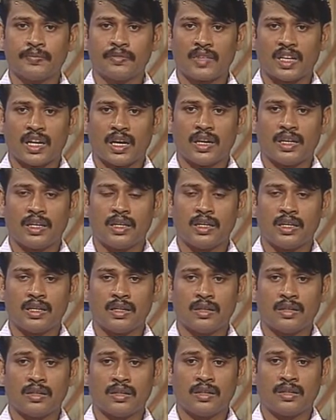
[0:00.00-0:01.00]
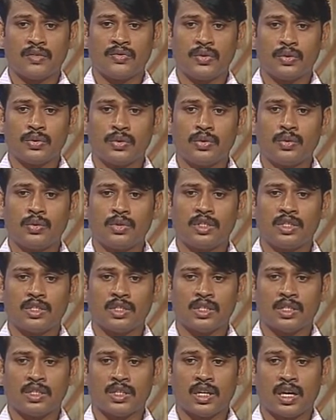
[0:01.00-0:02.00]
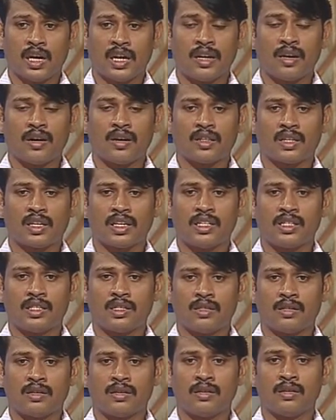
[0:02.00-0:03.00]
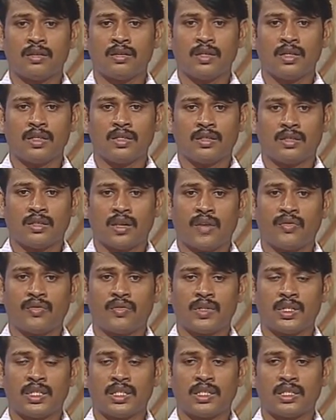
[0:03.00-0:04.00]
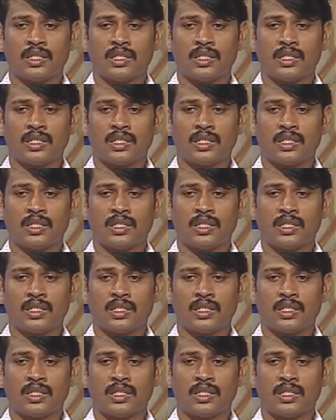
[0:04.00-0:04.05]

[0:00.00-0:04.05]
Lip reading: And if you use unauthorized softwares,